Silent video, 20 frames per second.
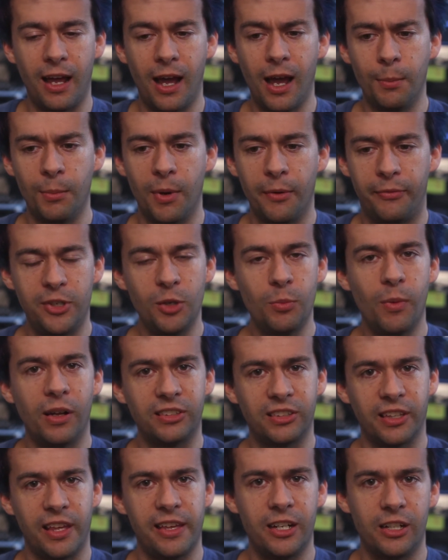a few
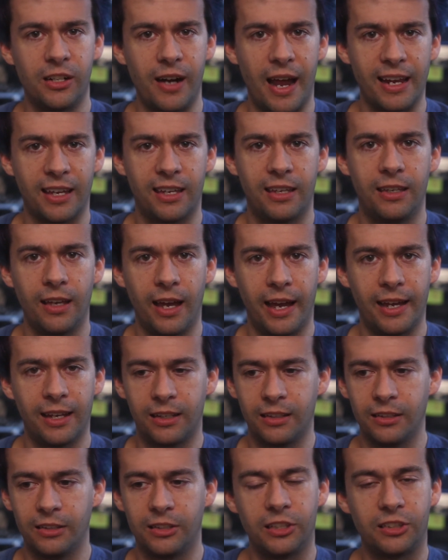months later,
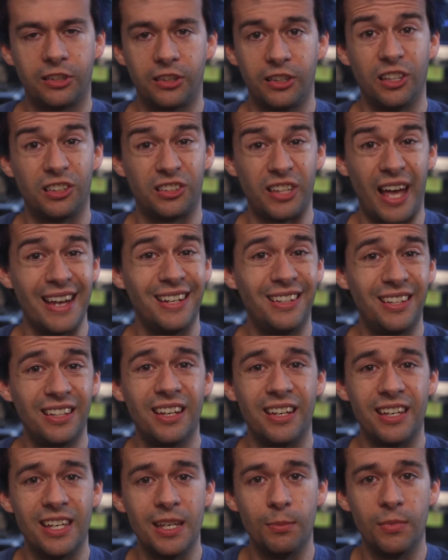I just this
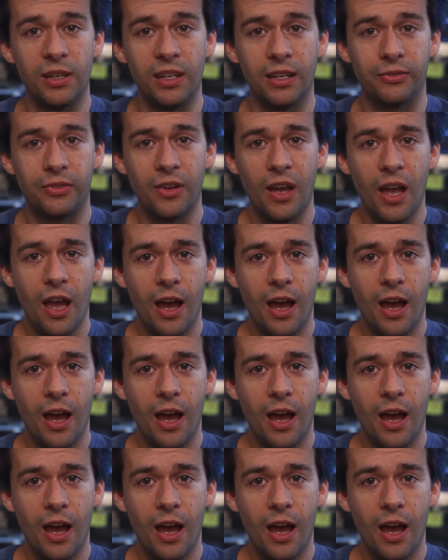idea hit me of